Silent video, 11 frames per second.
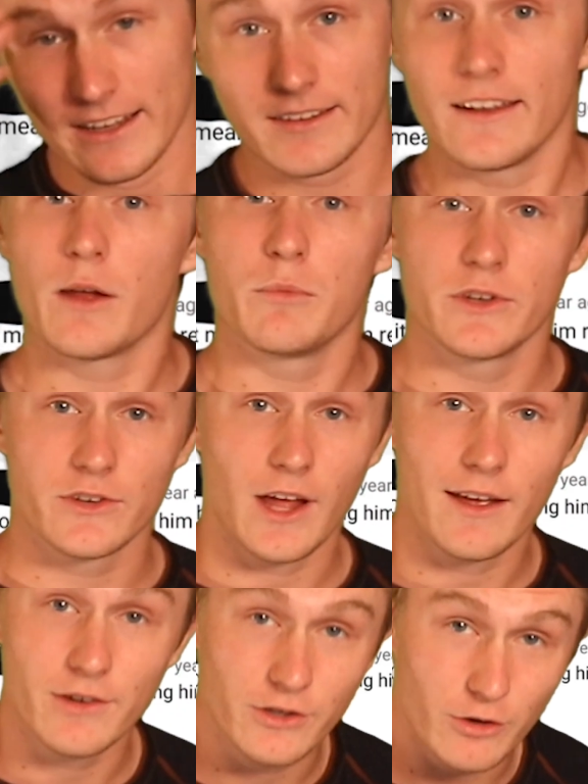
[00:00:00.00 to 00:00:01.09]
Did I mention I
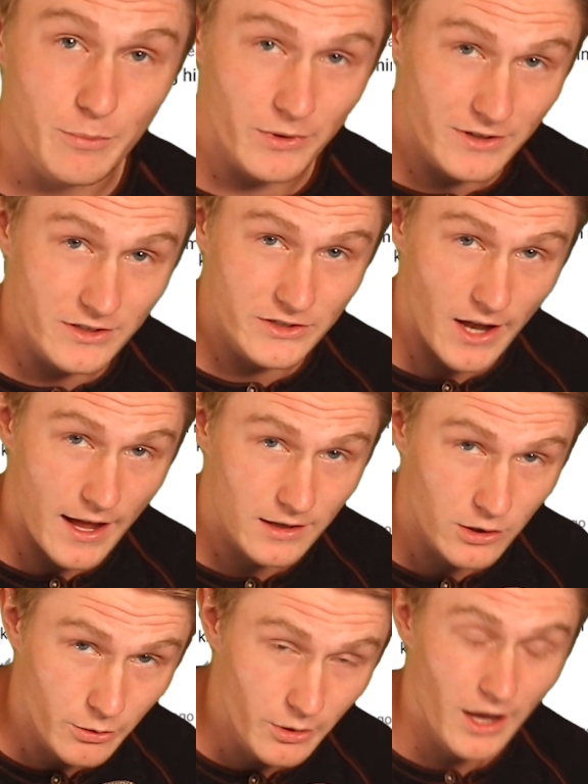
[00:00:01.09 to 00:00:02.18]
have a triple digit
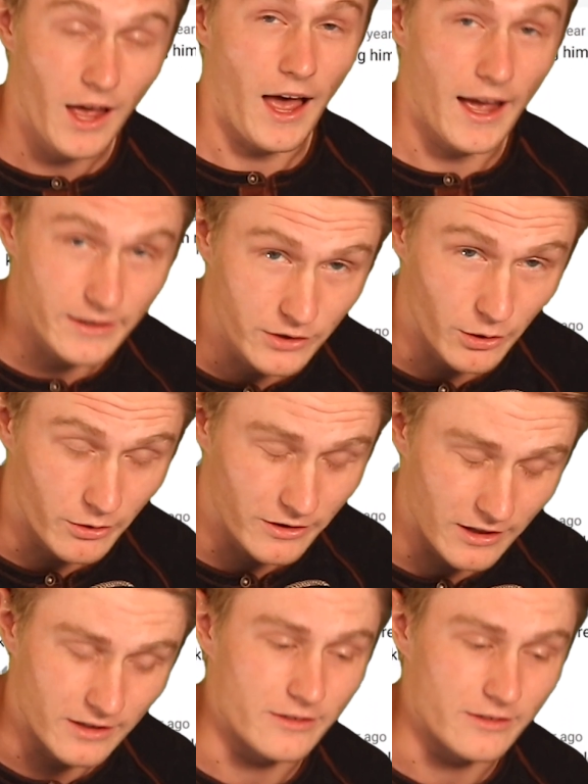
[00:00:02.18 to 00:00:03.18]
IQ? I don't think